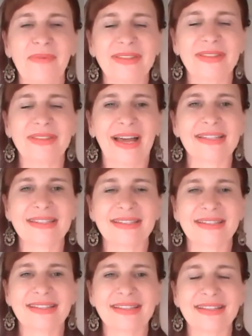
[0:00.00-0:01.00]
But that's
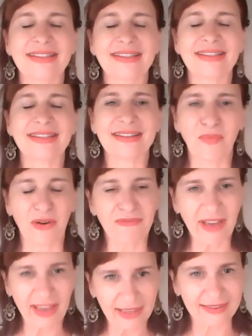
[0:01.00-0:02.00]

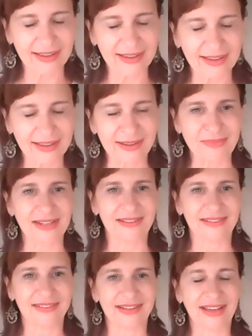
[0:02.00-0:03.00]
where faith comes
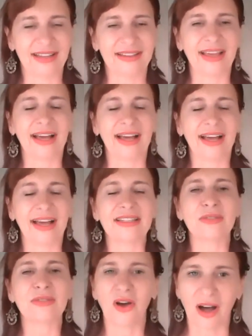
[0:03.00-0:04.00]
in. And
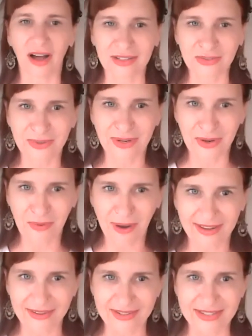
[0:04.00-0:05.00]
that's what God
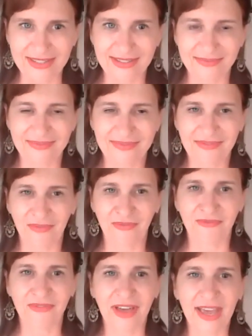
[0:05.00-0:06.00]
requires.
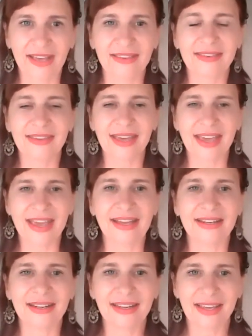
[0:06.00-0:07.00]
Faith
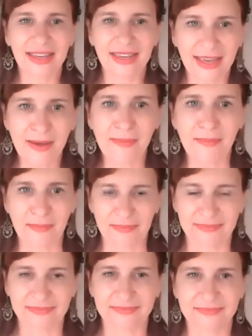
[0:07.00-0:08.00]
in
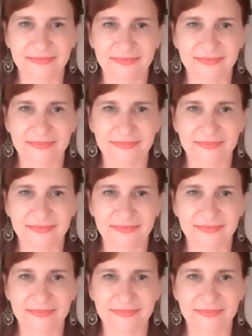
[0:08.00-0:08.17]
Him.